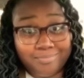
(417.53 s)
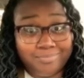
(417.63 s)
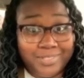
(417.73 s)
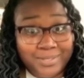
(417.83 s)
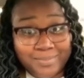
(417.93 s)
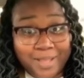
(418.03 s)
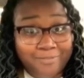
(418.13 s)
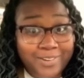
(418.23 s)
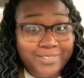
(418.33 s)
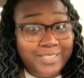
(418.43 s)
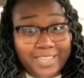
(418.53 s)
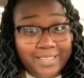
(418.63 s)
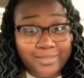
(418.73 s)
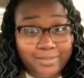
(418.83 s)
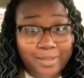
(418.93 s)
this is my first
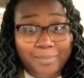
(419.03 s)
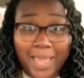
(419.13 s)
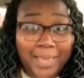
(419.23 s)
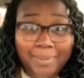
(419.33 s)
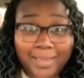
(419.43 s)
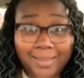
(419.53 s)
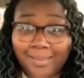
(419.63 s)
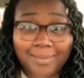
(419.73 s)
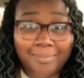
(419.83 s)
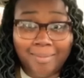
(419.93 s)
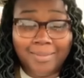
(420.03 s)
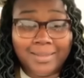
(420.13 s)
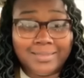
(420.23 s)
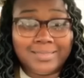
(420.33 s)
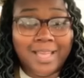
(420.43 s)
kiss, so maybe
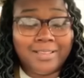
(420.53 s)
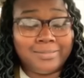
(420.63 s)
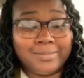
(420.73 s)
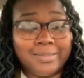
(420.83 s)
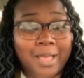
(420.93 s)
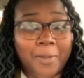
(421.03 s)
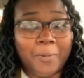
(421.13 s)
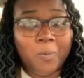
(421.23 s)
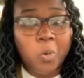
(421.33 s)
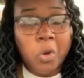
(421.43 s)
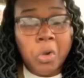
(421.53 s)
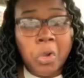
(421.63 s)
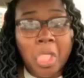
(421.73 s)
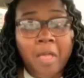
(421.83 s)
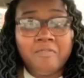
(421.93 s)
this is how it's supposed to go.
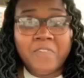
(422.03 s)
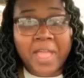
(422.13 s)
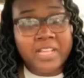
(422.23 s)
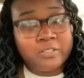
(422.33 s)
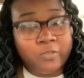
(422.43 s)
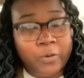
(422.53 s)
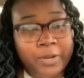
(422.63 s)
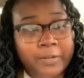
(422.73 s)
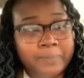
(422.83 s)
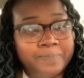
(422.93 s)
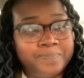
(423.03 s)
Fast forward,